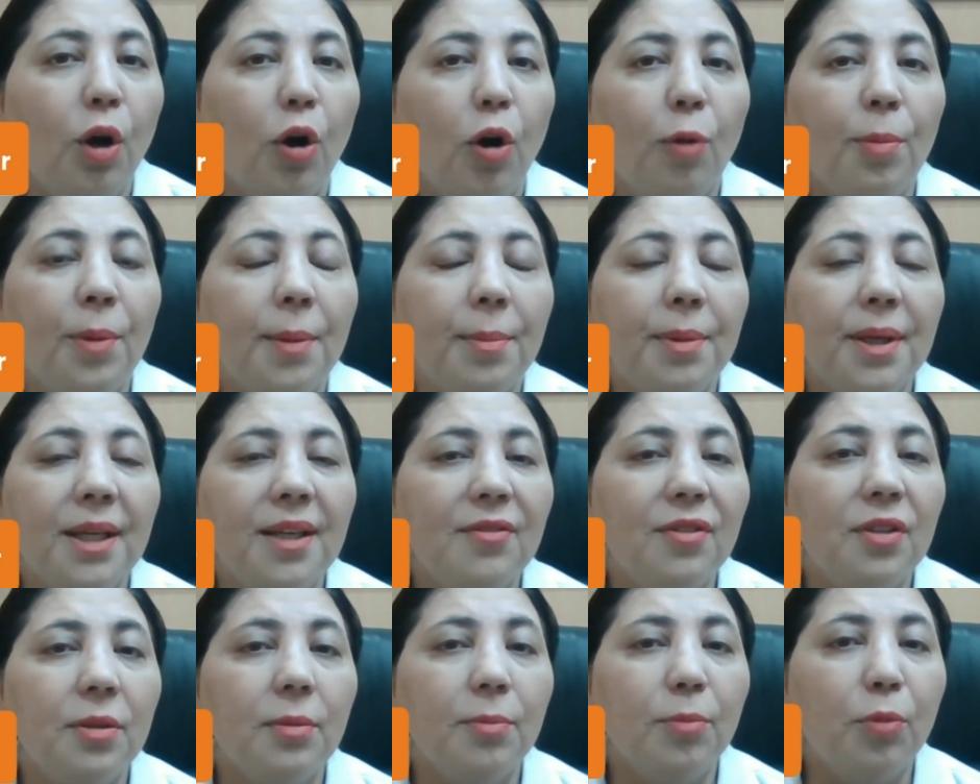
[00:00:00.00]
or maybe
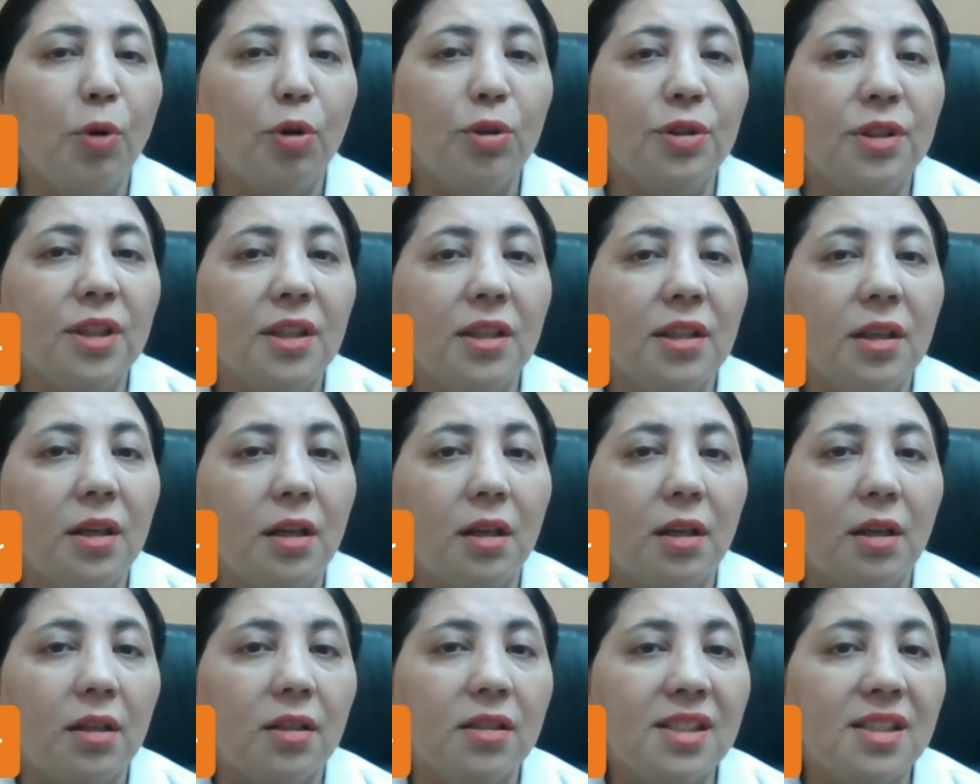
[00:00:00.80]
even more than
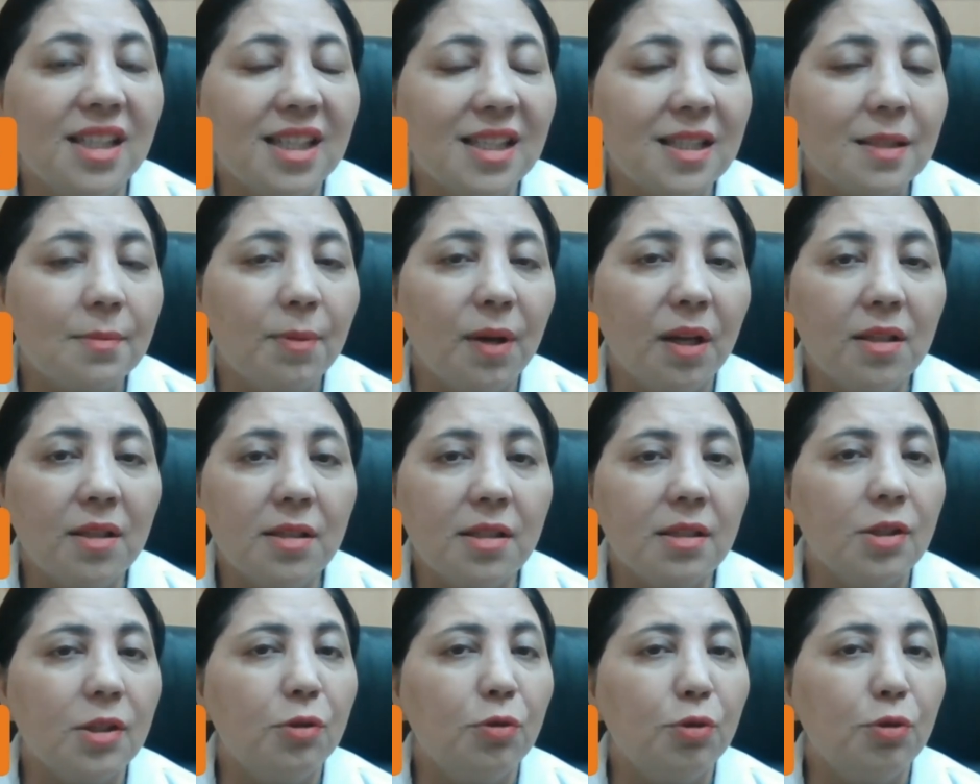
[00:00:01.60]
6
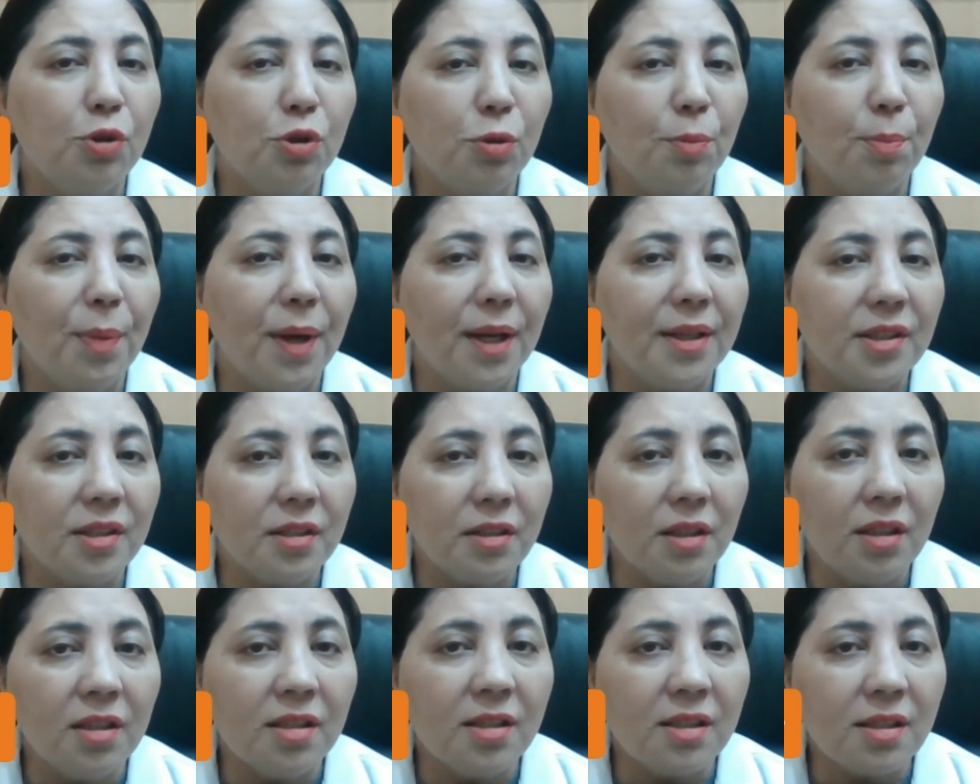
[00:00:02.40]
months, you should
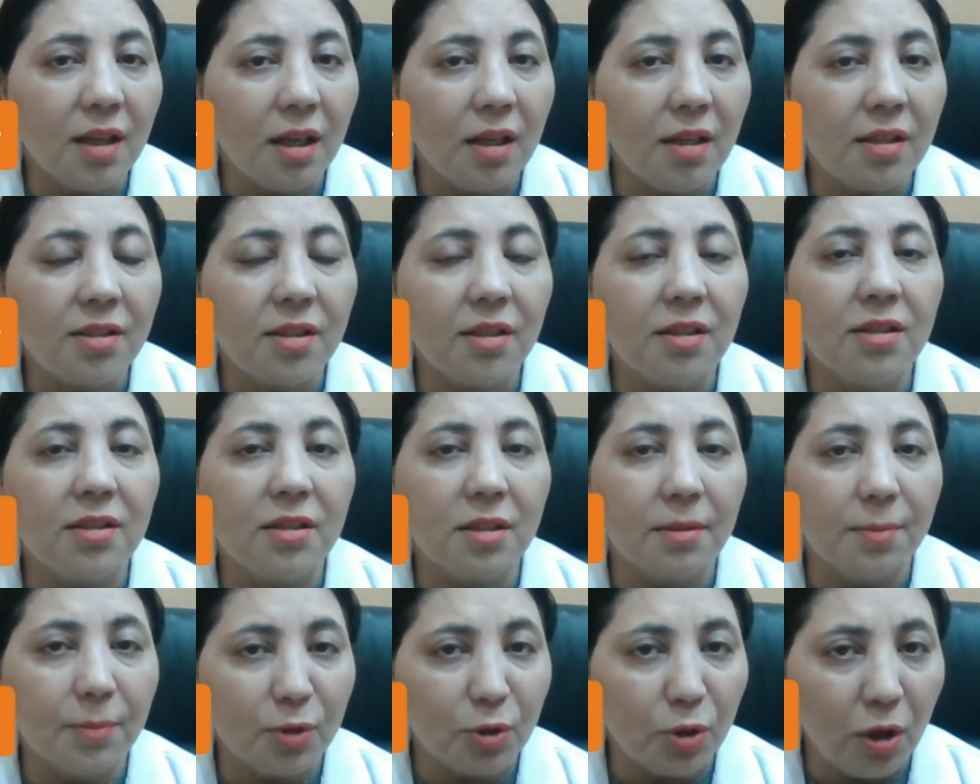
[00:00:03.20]
better consult a
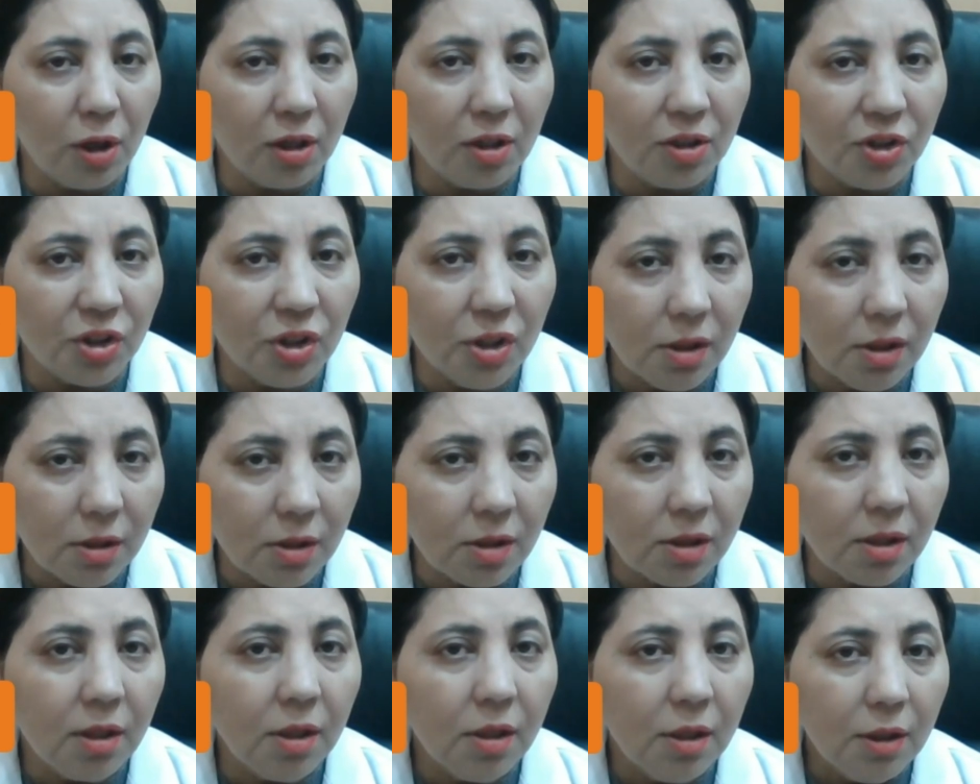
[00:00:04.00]

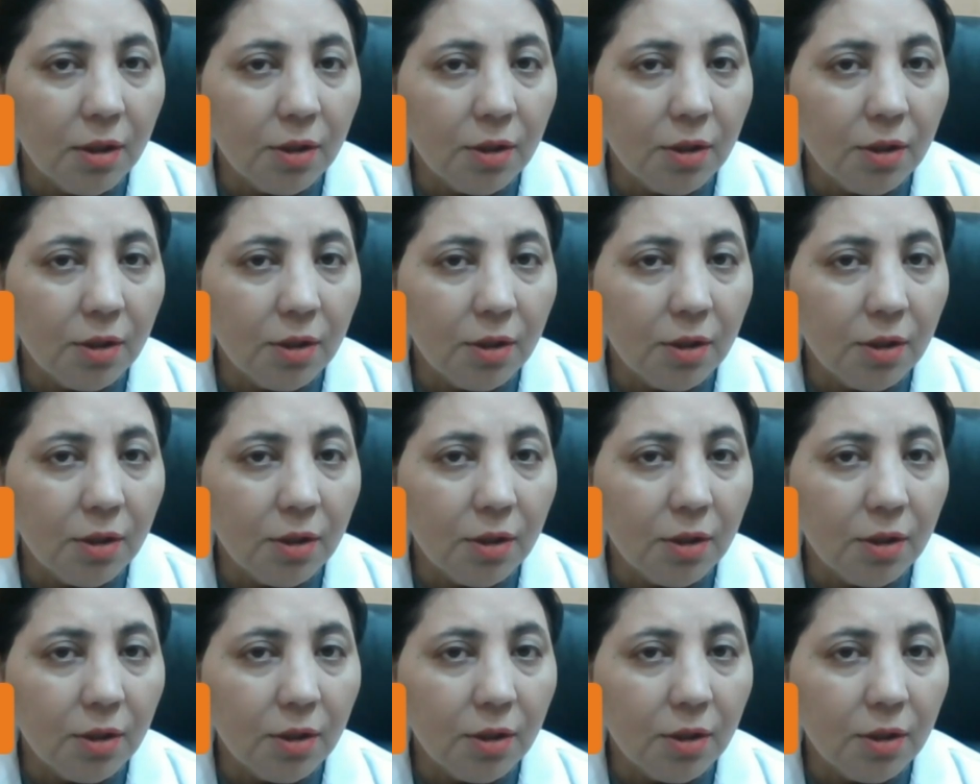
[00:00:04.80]
dermatologist